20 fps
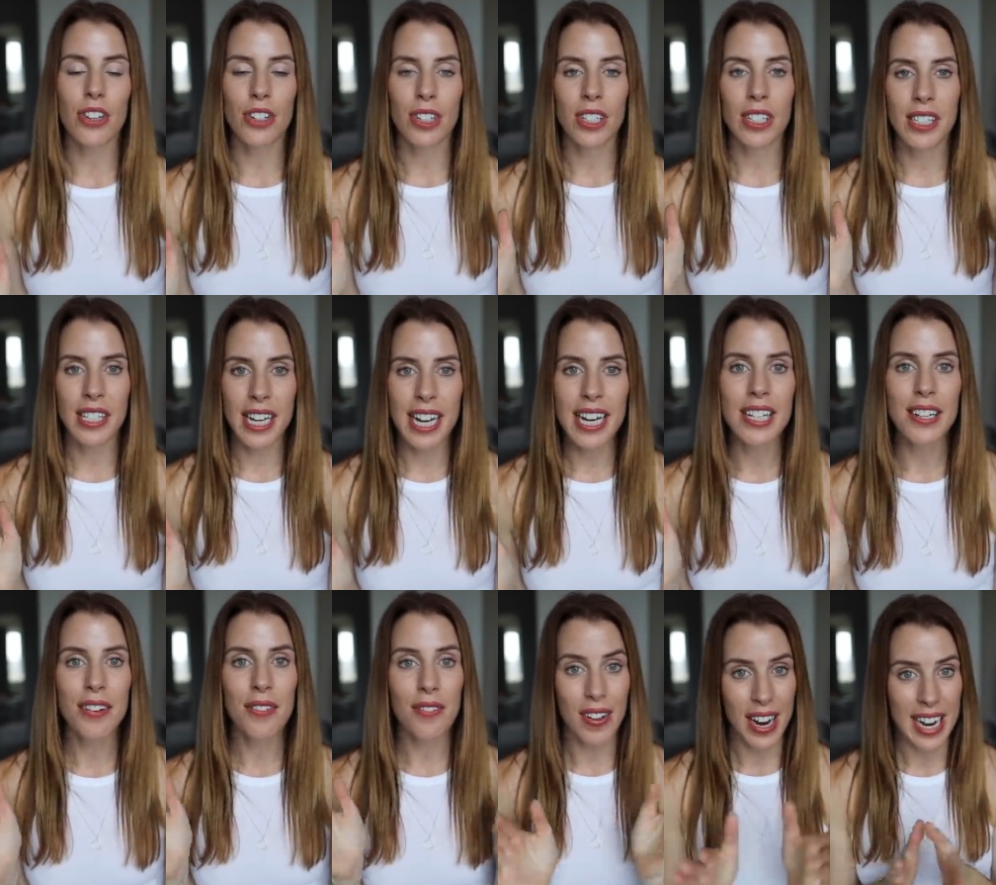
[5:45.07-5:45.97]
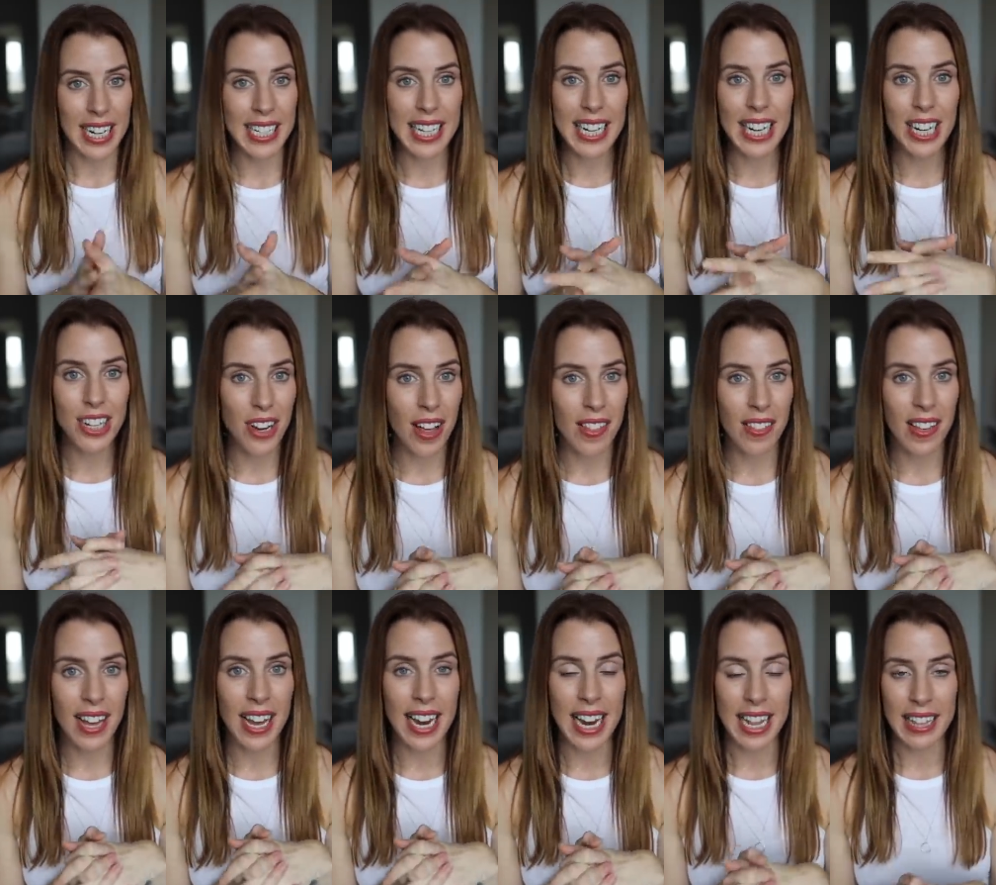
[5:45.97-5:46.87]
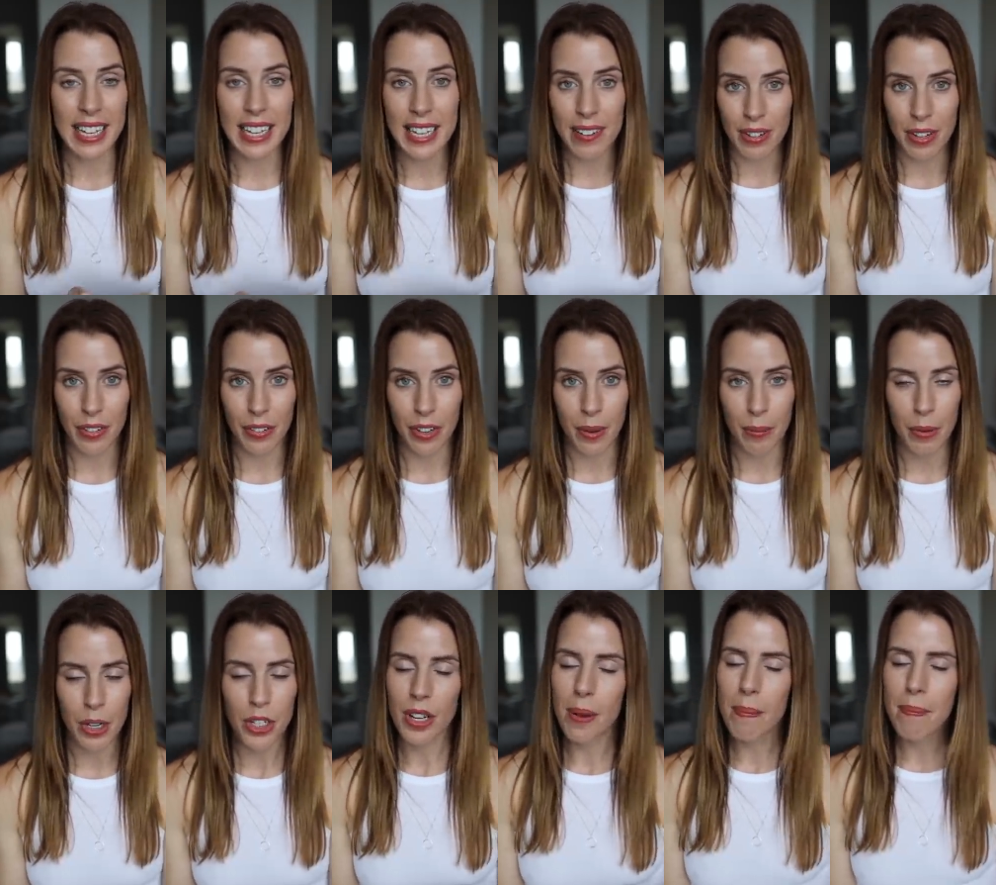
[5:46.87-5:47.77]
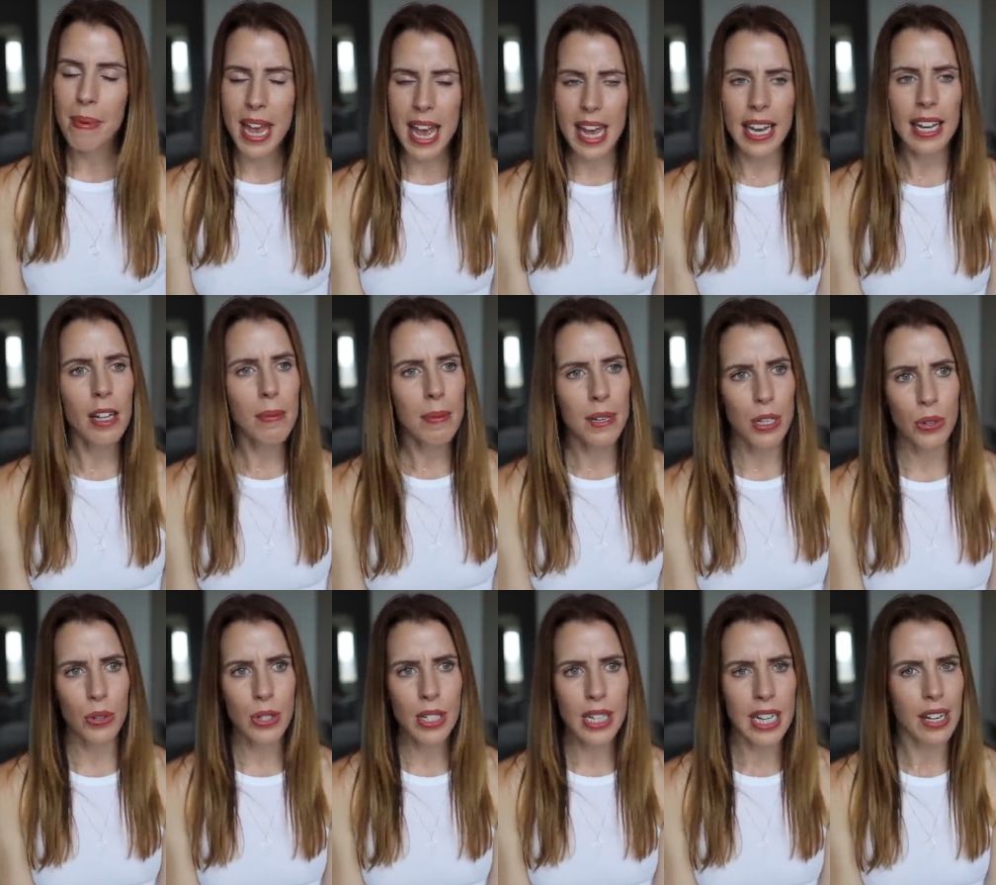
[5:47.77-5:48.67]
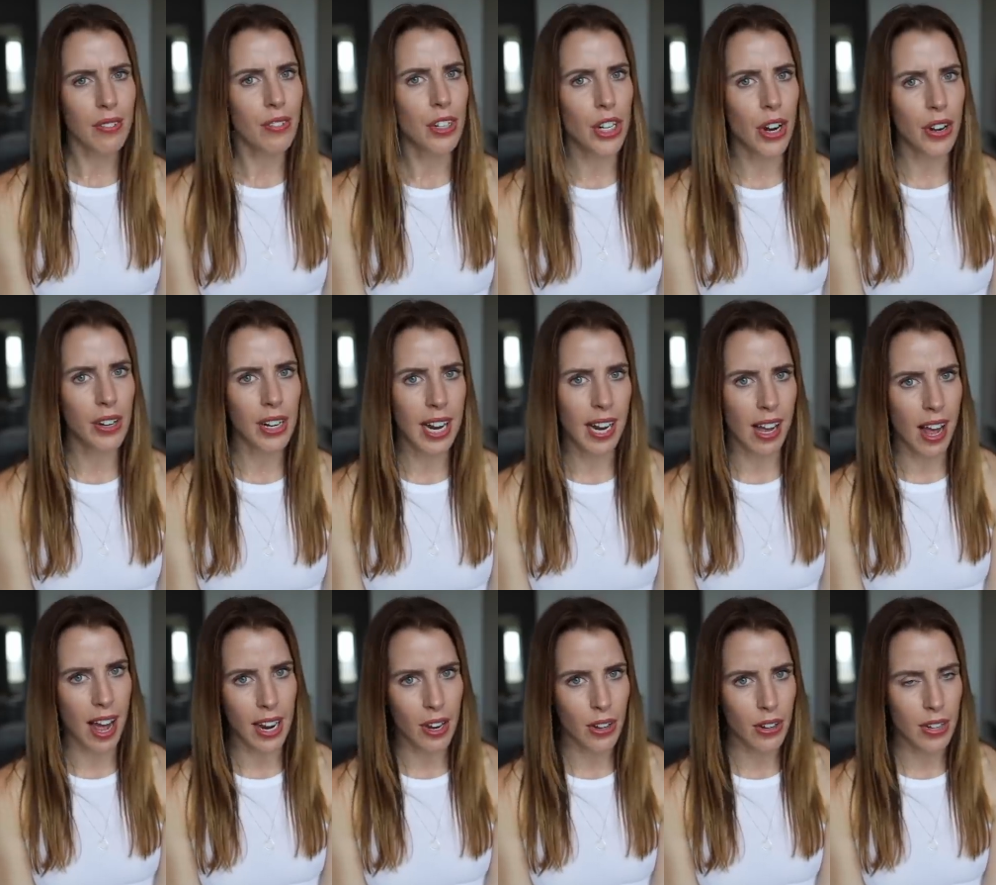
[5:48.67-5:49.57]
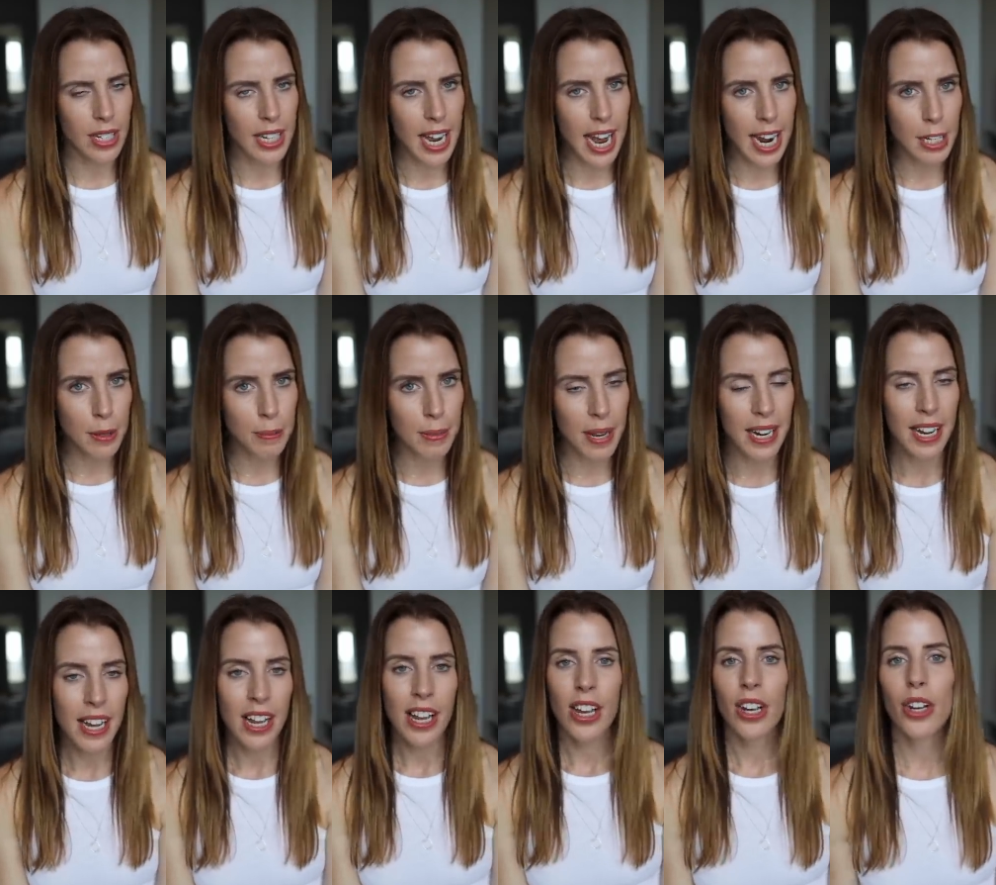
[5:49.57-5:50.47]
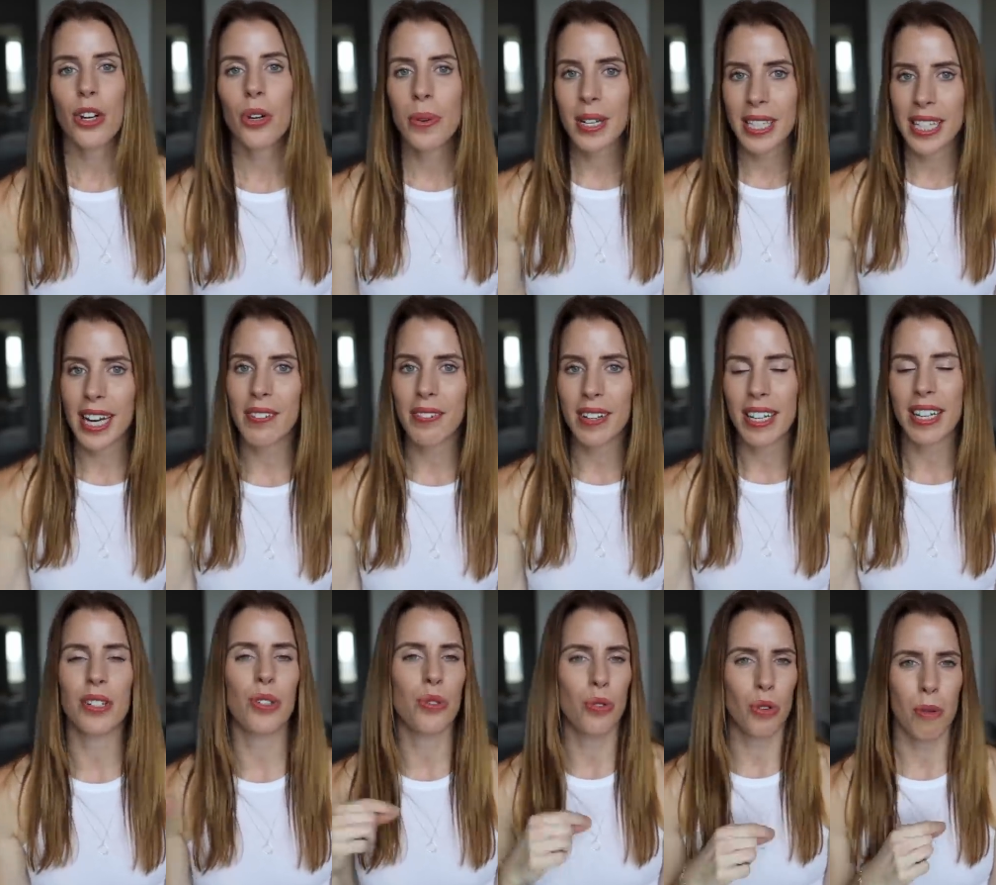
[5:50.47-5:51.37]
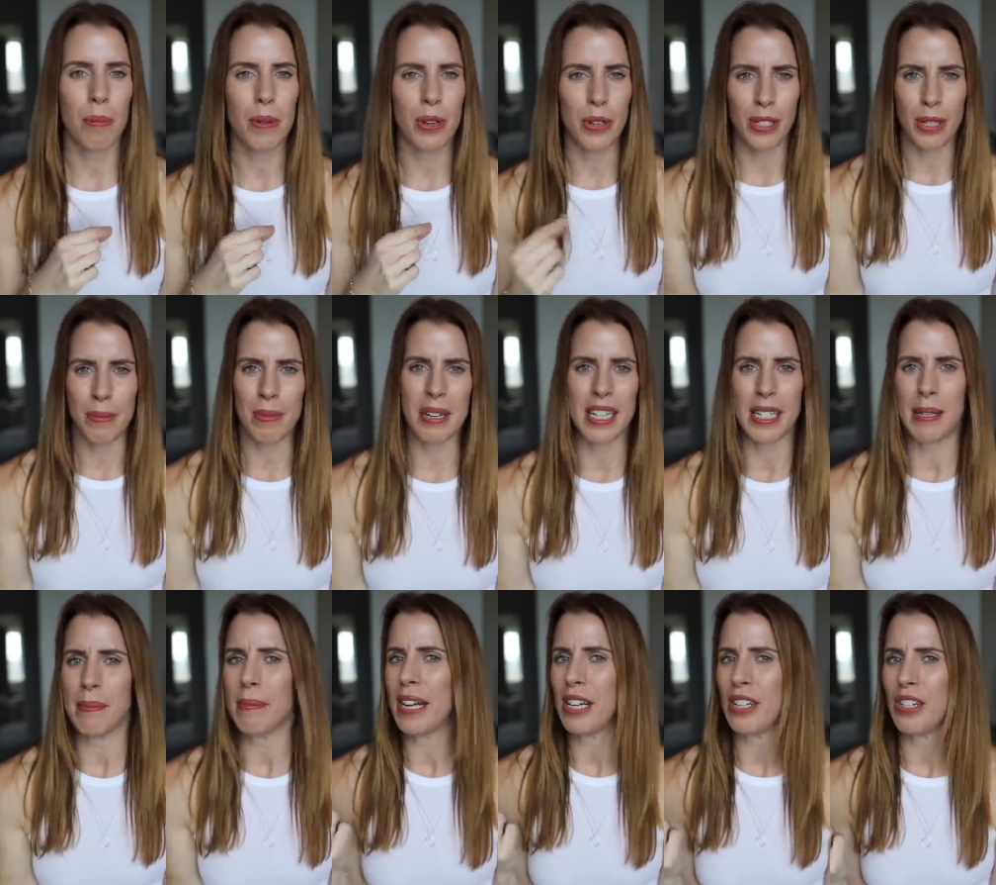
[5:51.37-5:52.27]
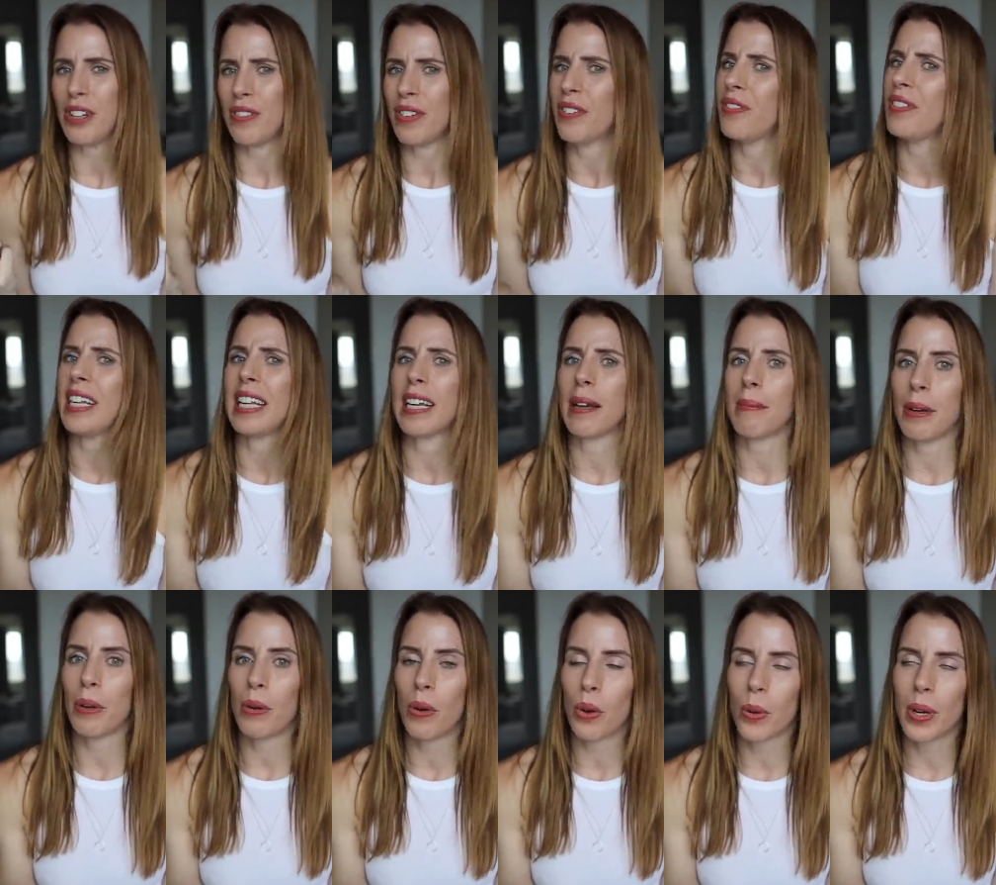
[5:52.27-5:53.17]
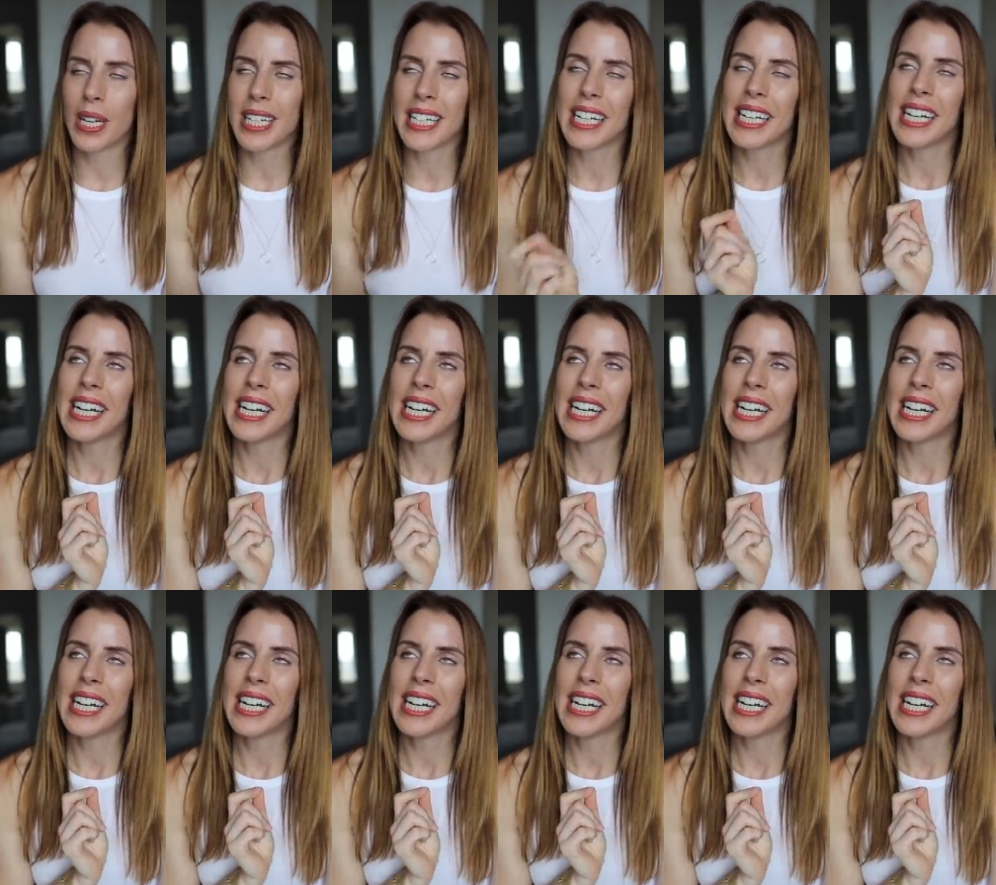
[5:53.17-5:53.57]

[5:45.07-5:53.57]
just sit facing each other in the living room, which can be a little bit daunting if you don't like eye contact, but you can always have like a strawberry or something to munch if you're feeling a bit awkward.